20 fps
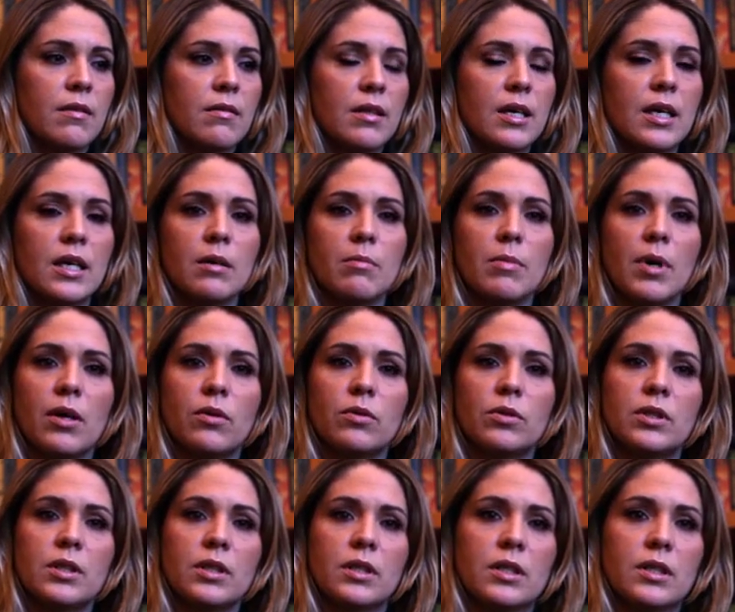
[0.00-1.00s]
think
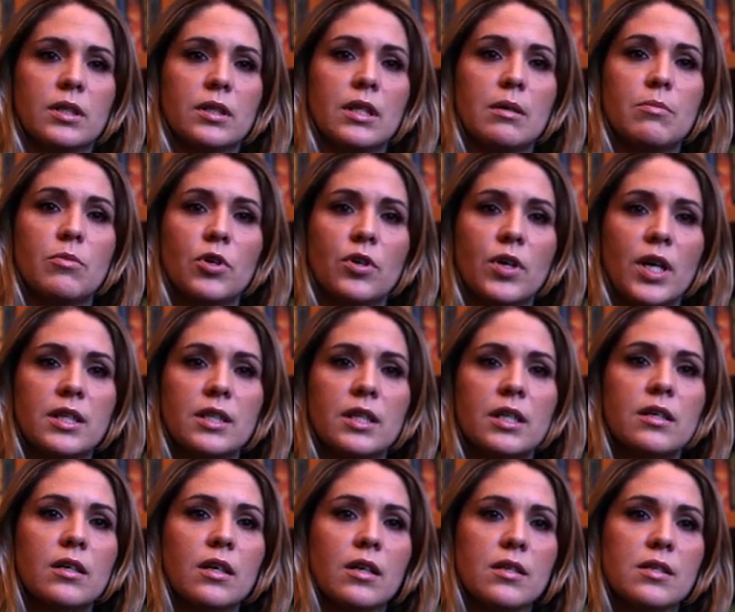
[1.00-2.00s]
about
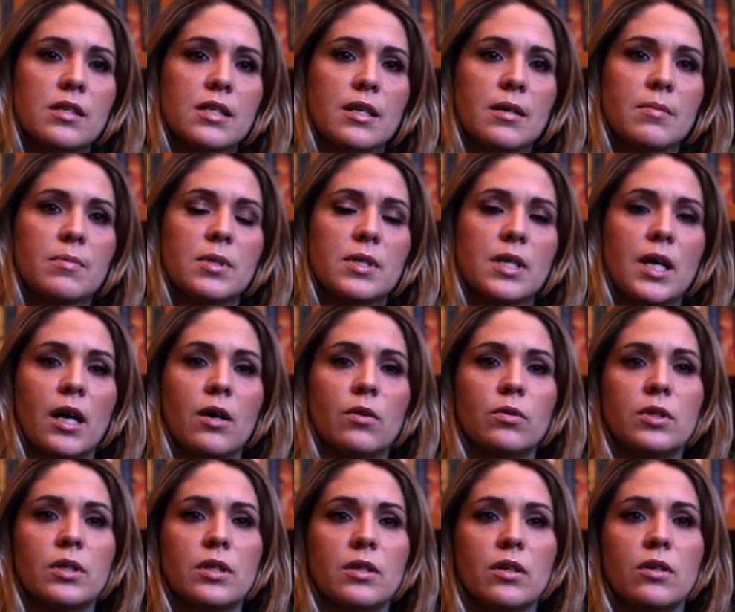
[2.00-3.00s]
democratic concepts, how
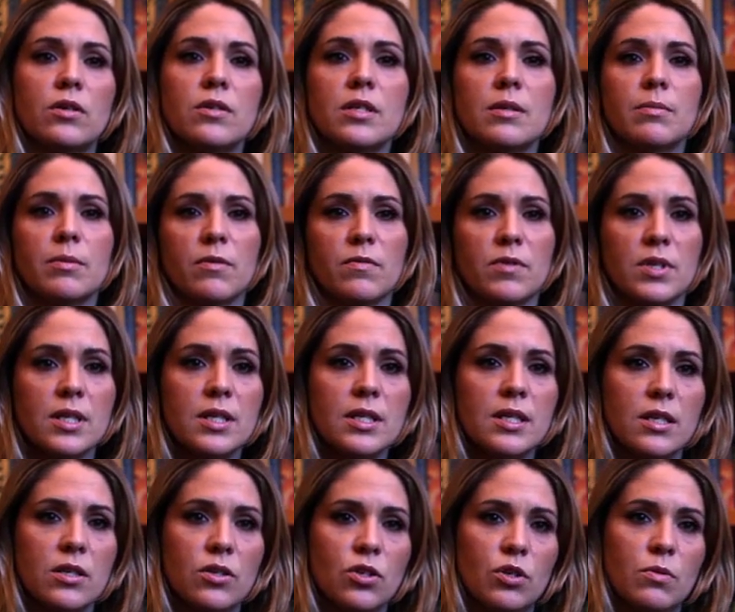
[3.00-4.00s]
the concept of
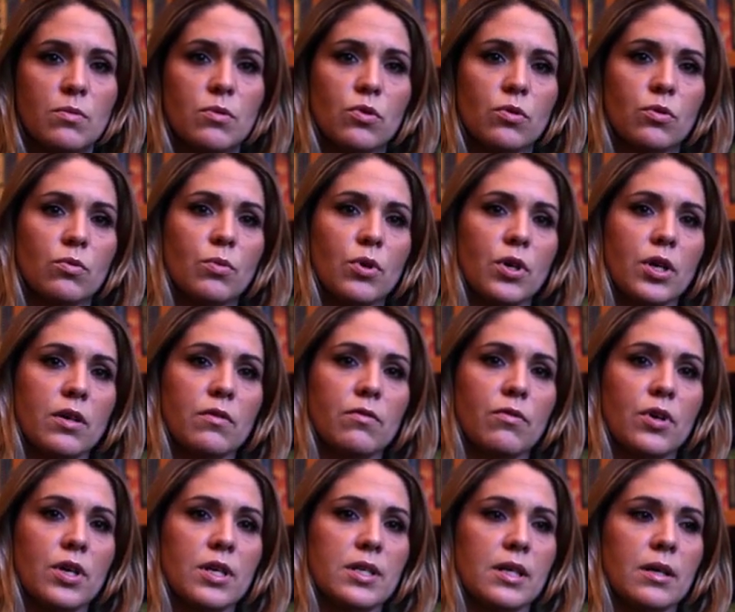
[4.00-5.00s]
citizenship should work,
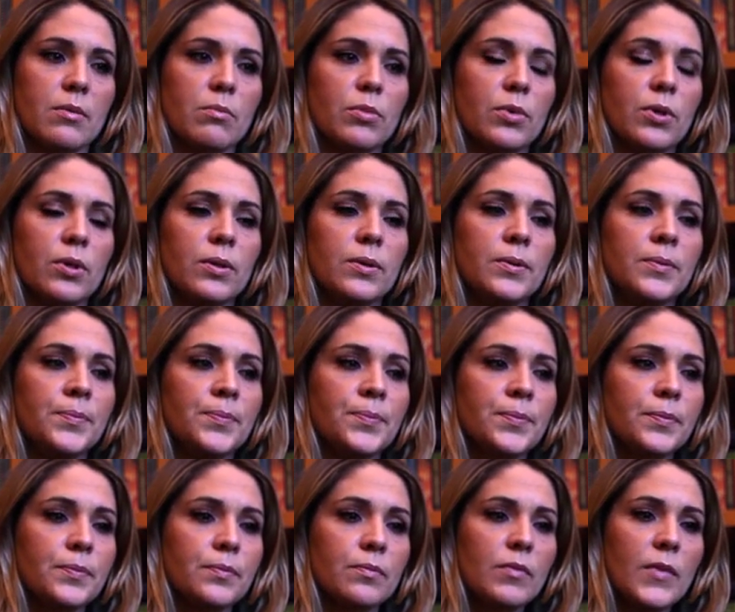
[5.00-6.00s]
for example,
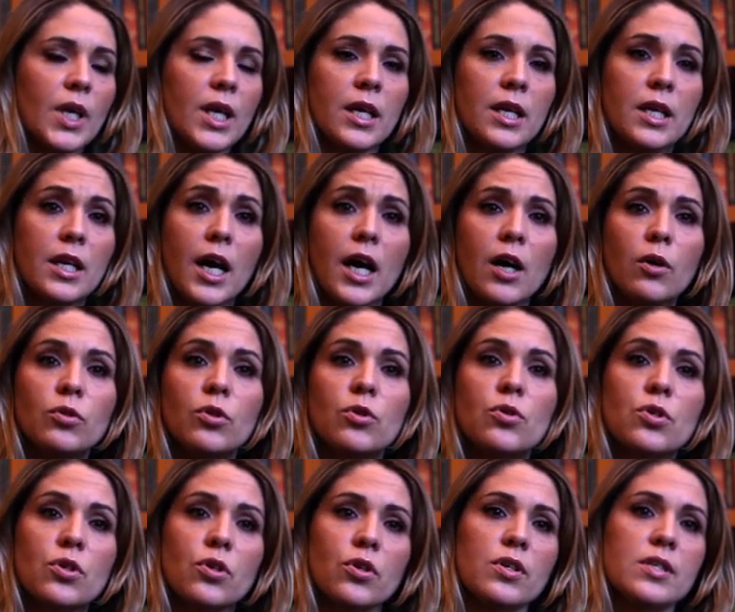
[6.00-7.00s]
and how
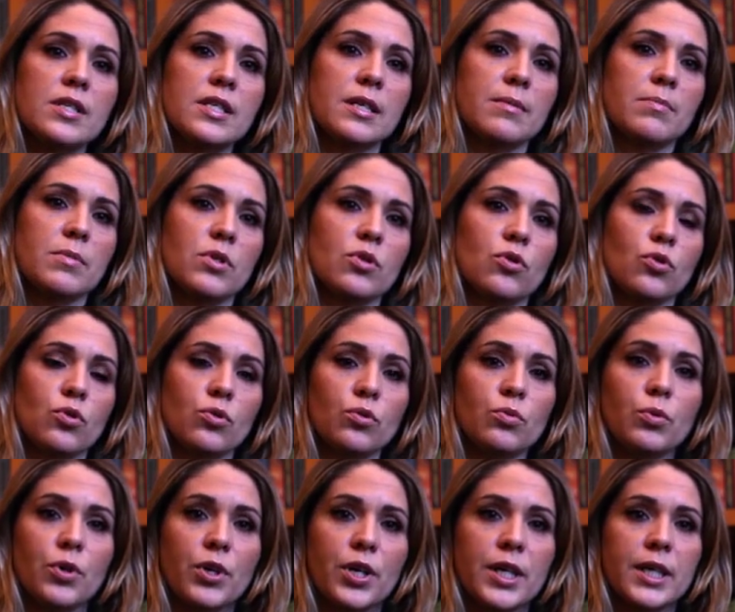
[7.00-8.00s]
those concepts
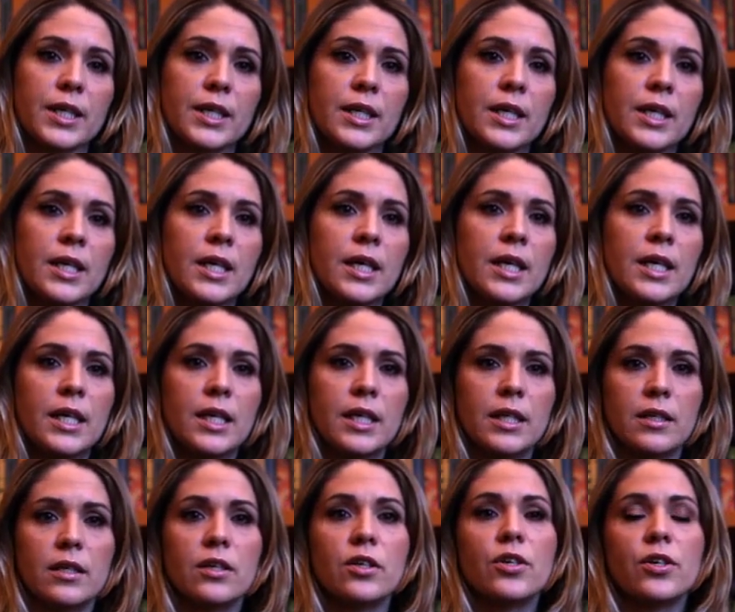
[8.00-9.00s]
should work
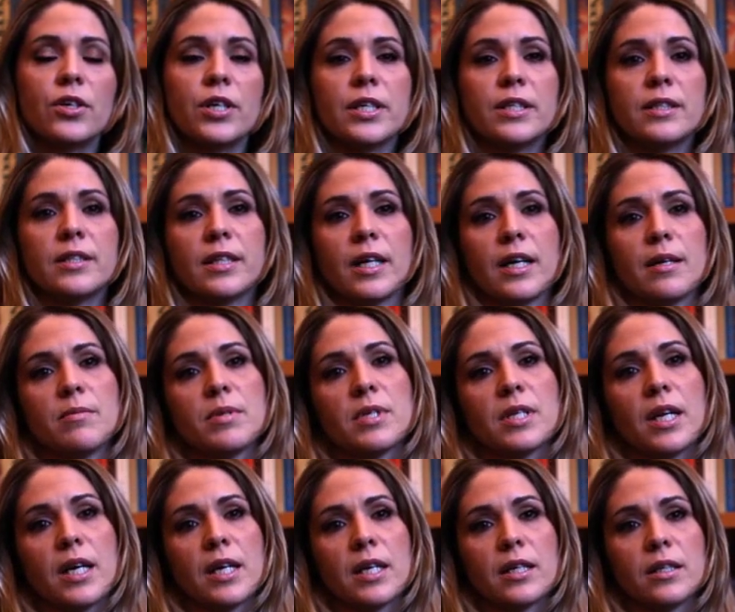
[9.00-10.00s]
in current times
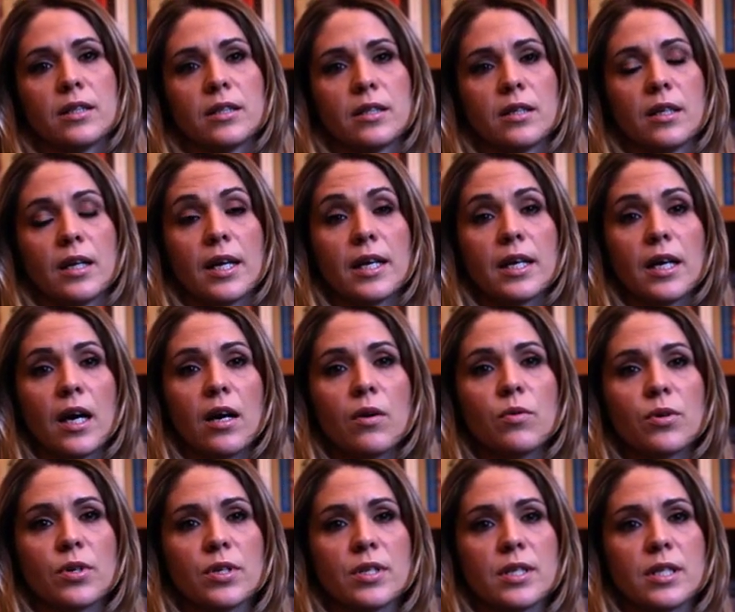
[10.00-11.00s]
like
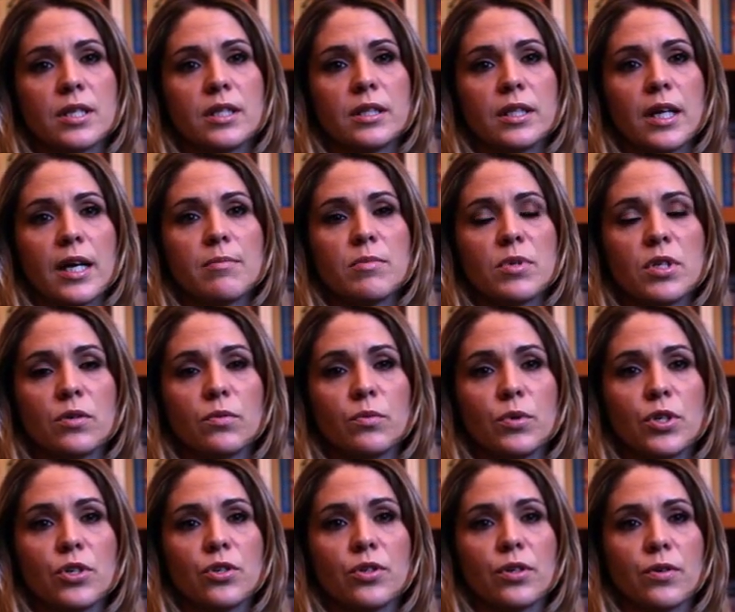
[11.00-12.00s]
ours, in times in
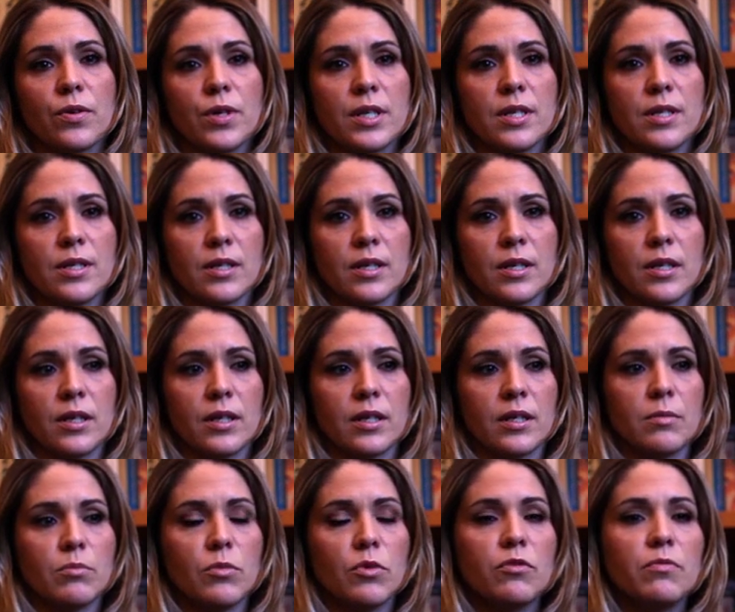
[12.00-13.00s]
which there is
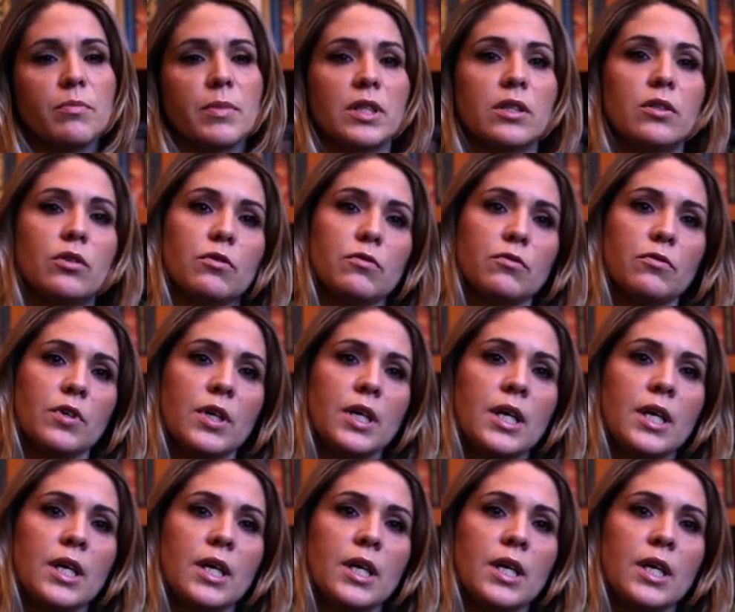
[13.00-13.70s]
a movement of